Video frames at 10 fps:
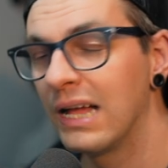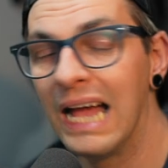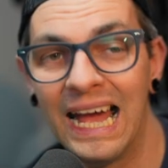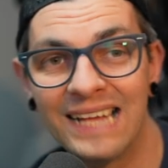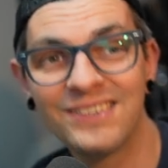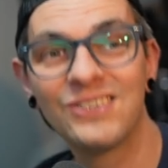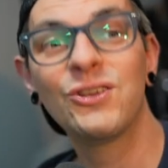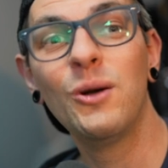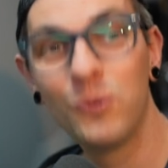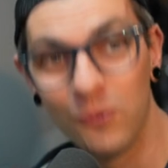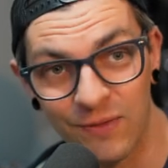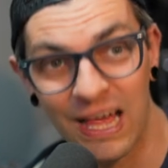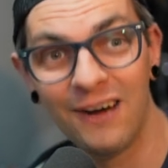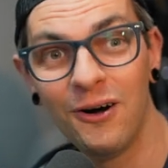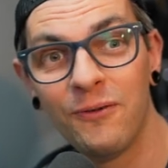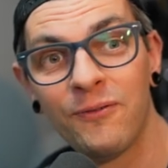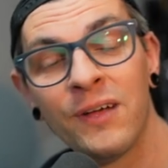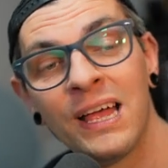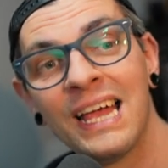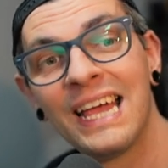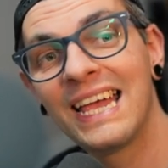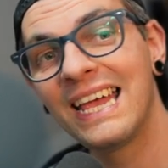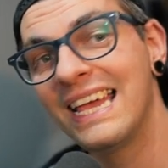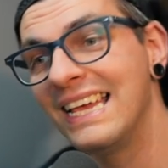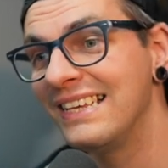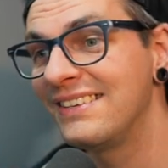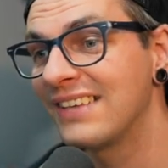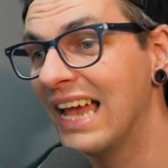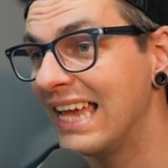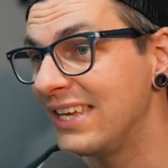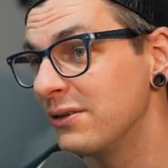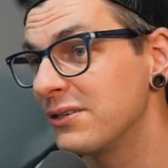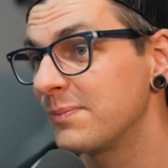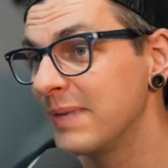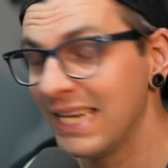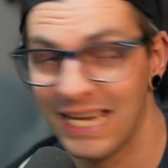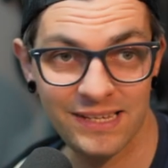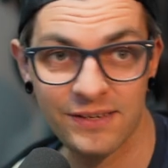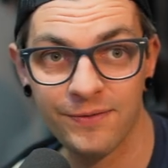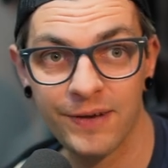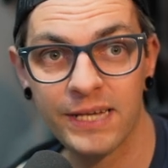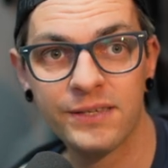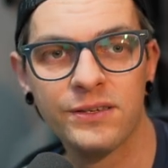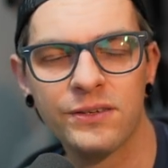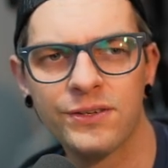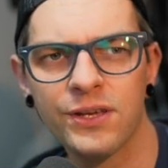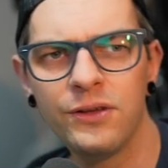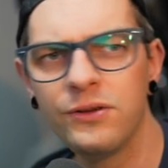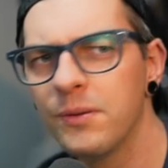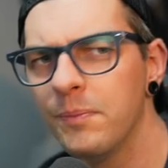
And to top all of that off, it is a USB interface. So you can